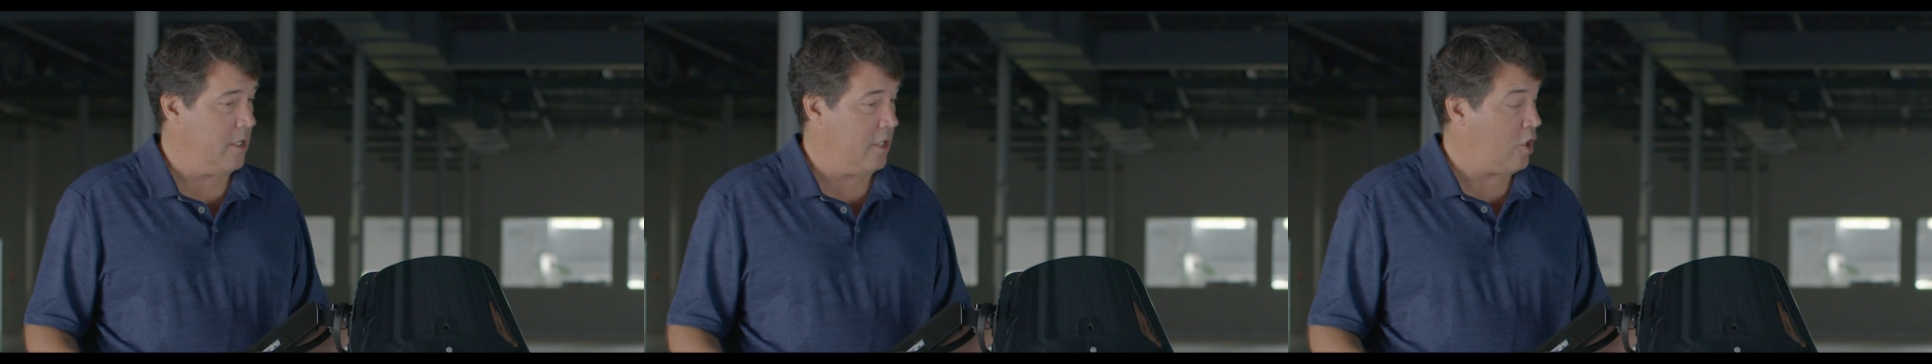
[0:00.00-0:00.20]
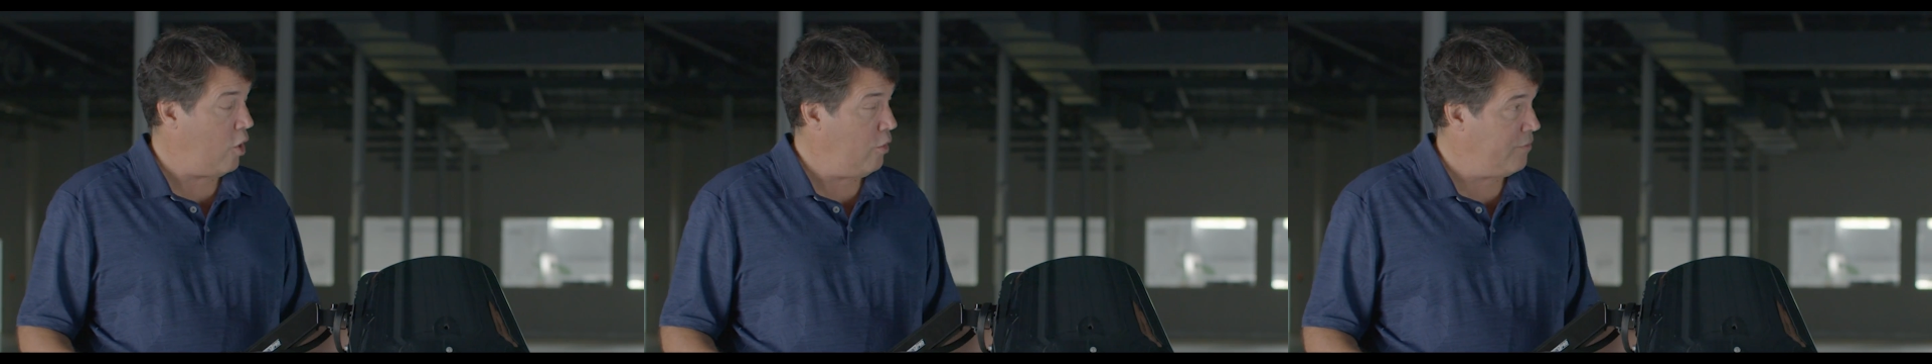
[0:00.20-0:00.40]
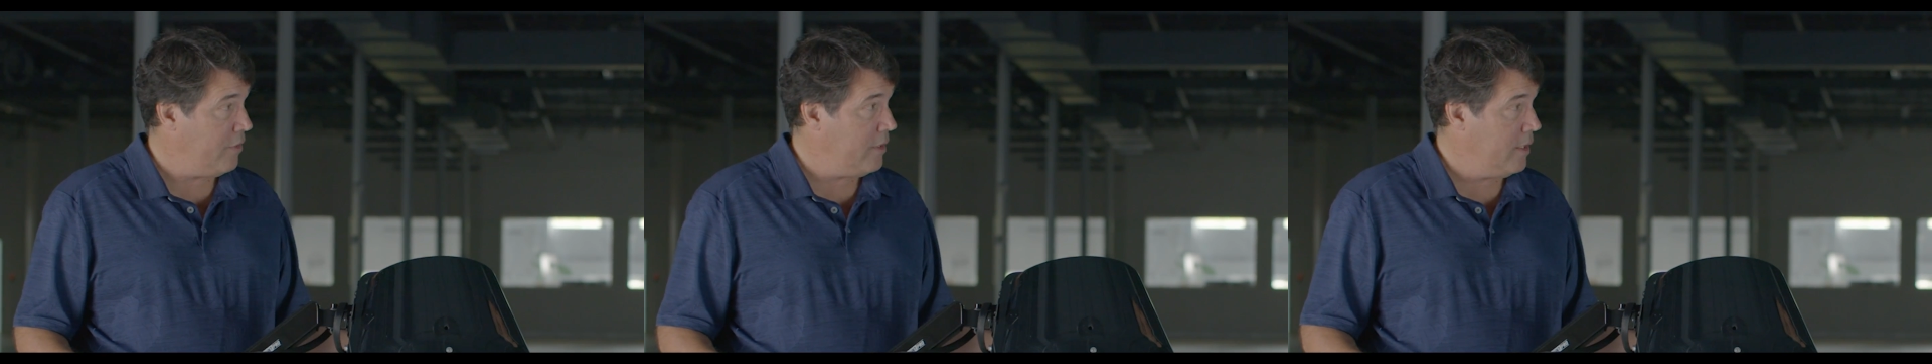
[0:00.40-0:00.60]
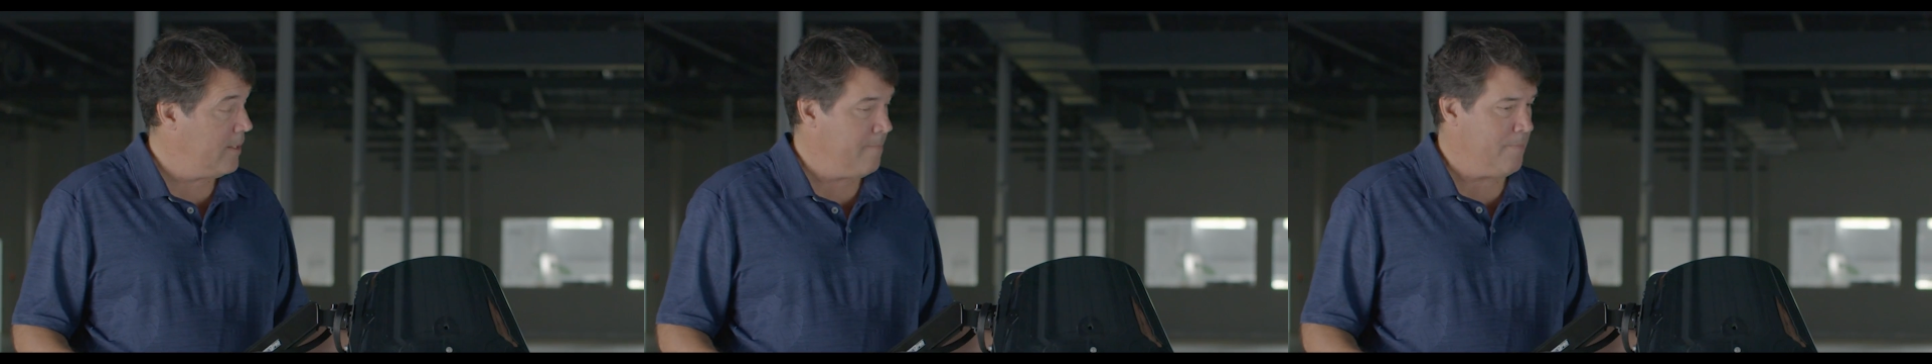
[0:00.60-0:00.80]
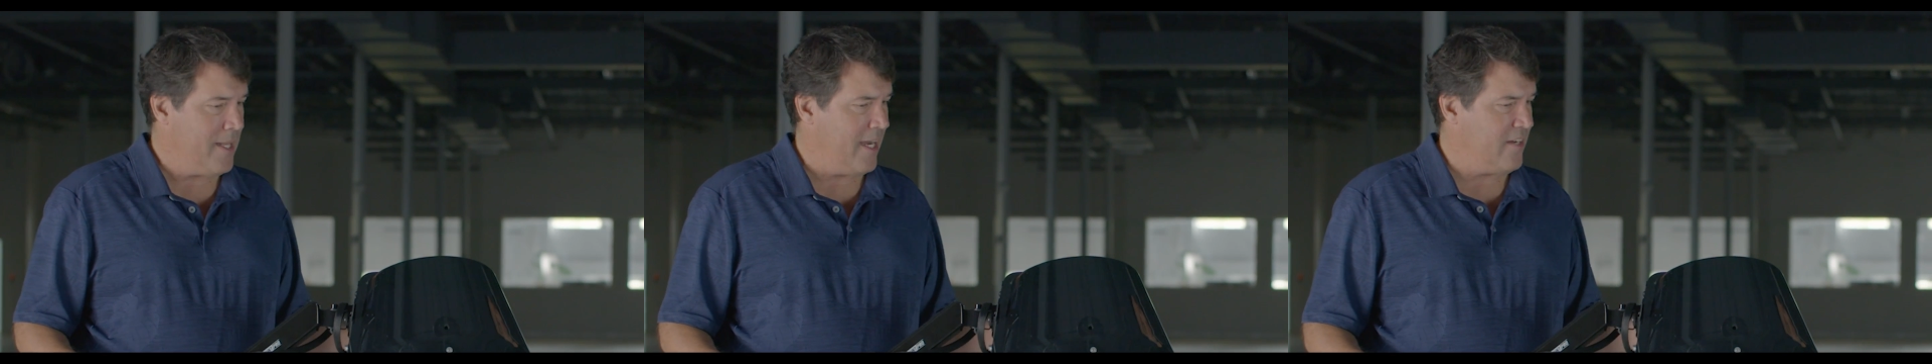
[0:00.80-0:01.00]
COVID,
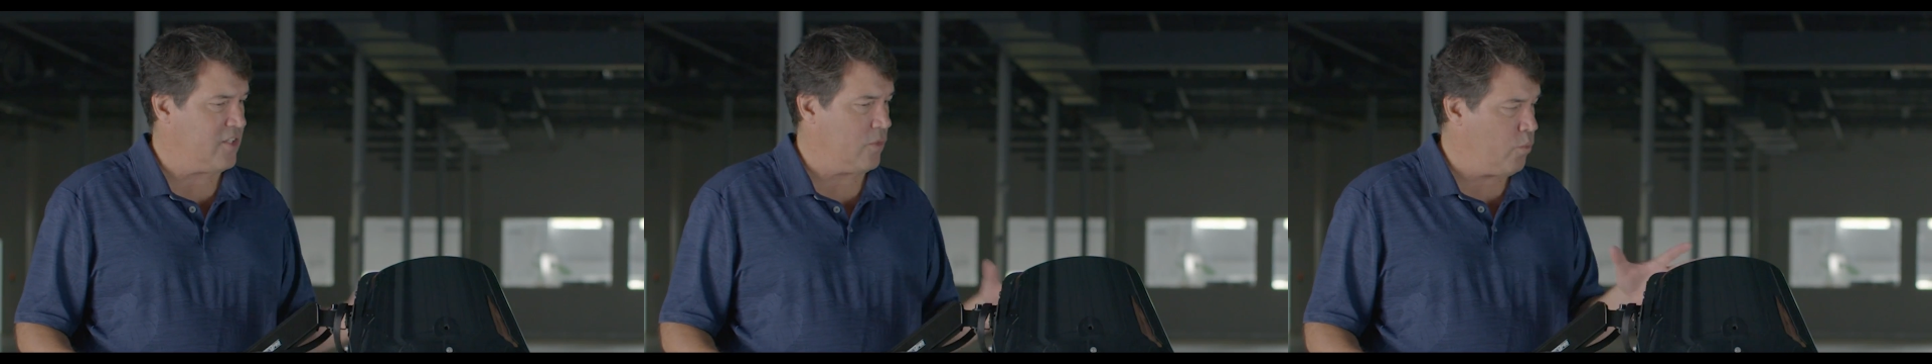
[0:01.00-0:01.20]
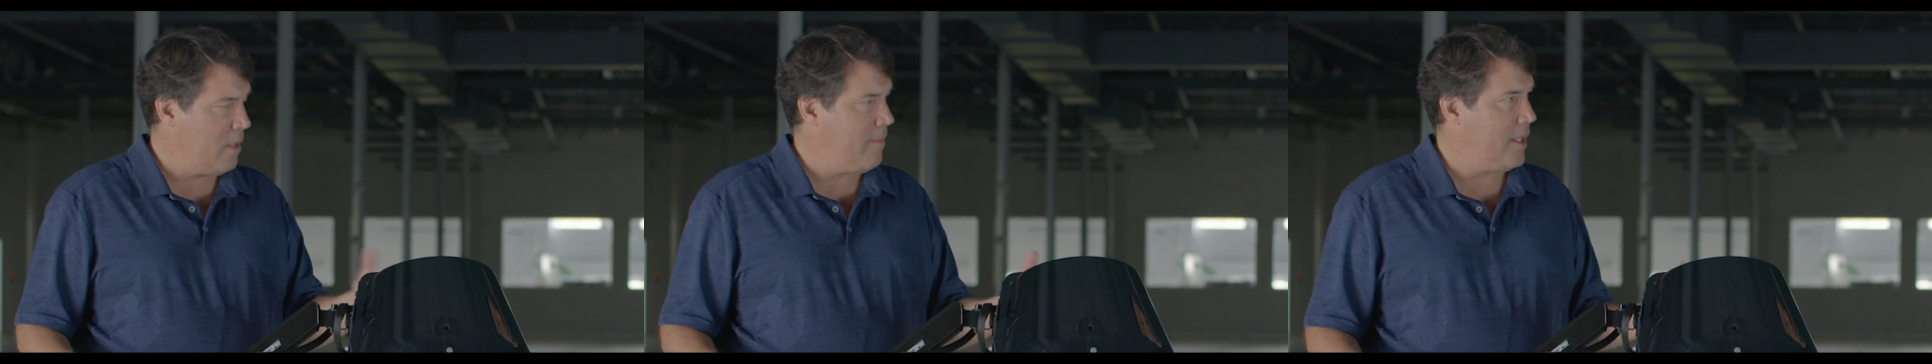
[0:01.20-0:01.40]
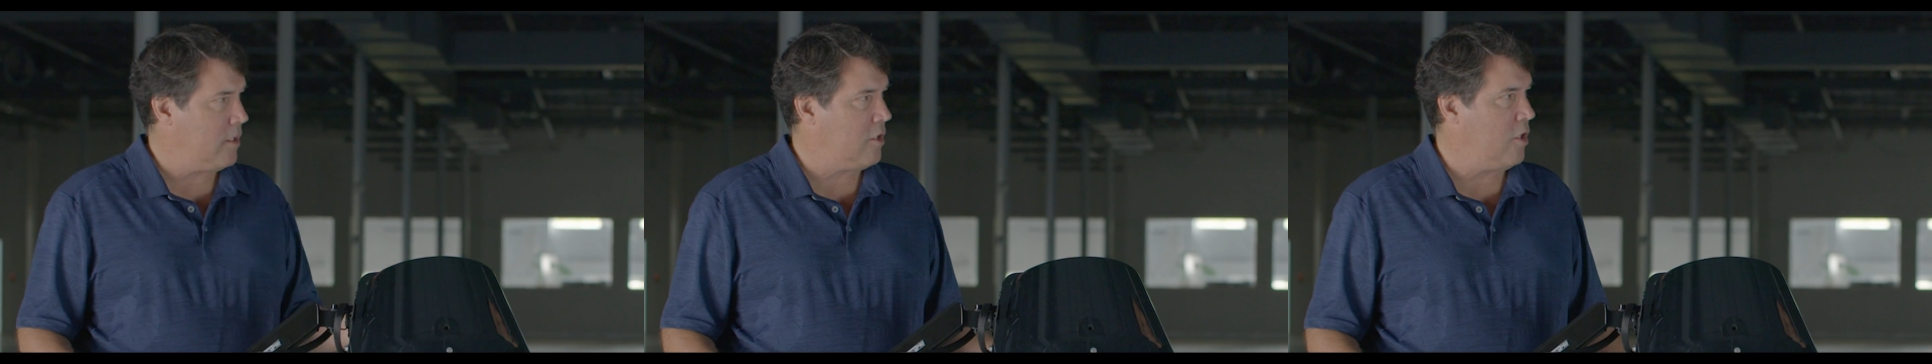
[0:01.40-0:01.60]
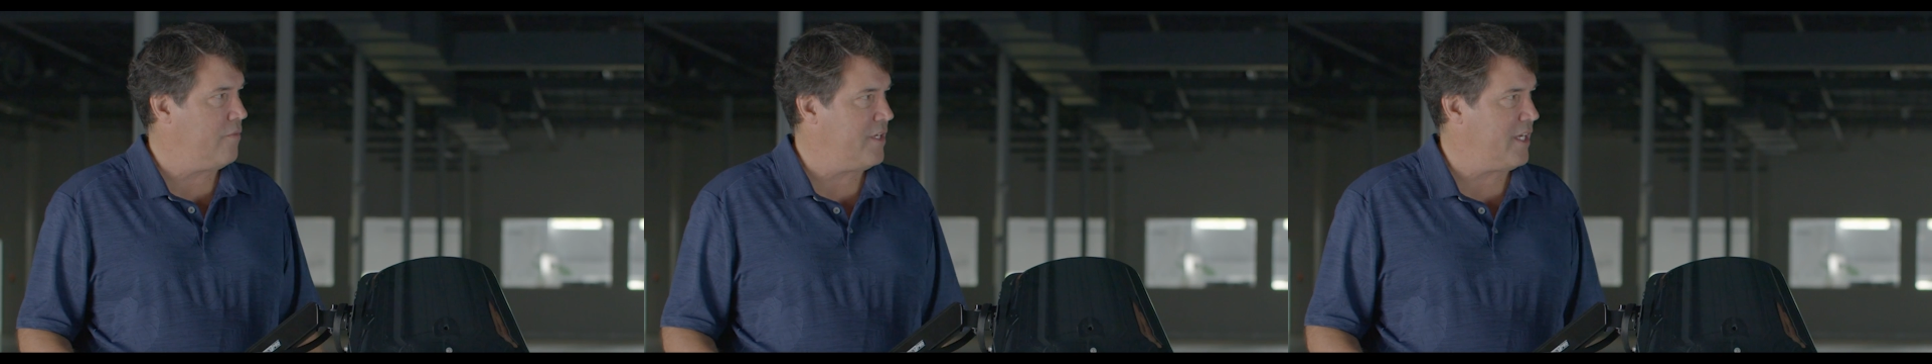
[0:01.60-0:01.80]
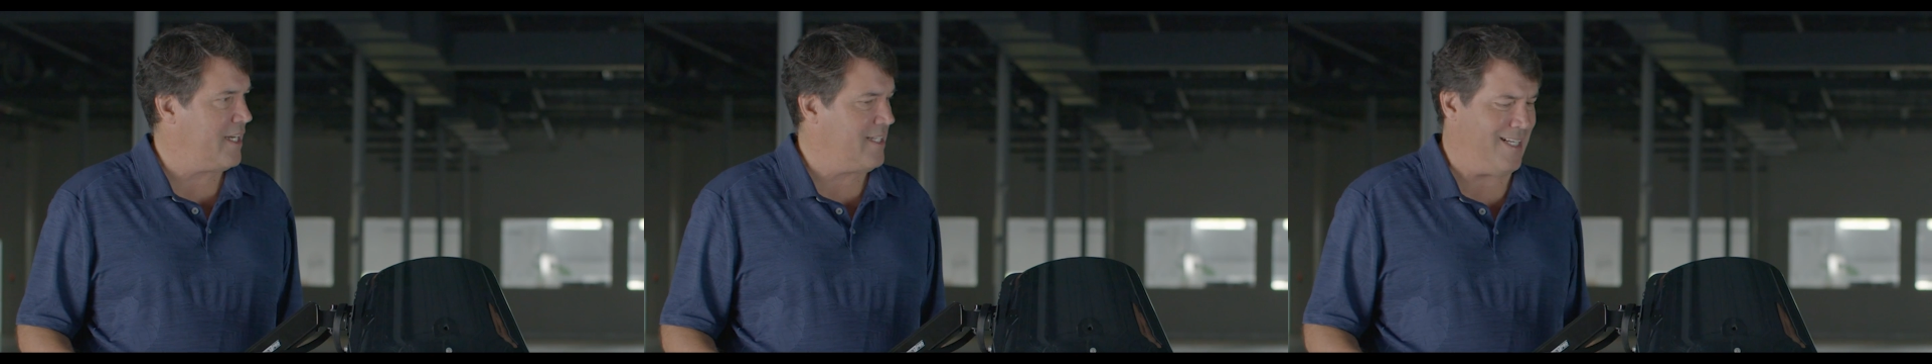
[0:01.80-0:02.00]
I said, what about
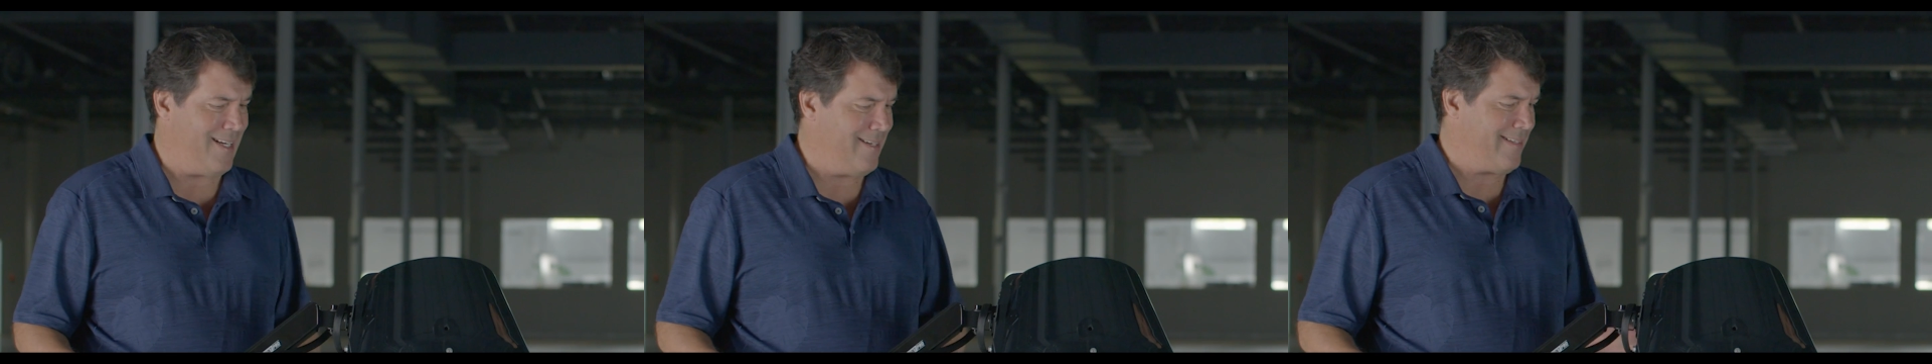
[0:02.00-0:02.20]
COVID nineteen?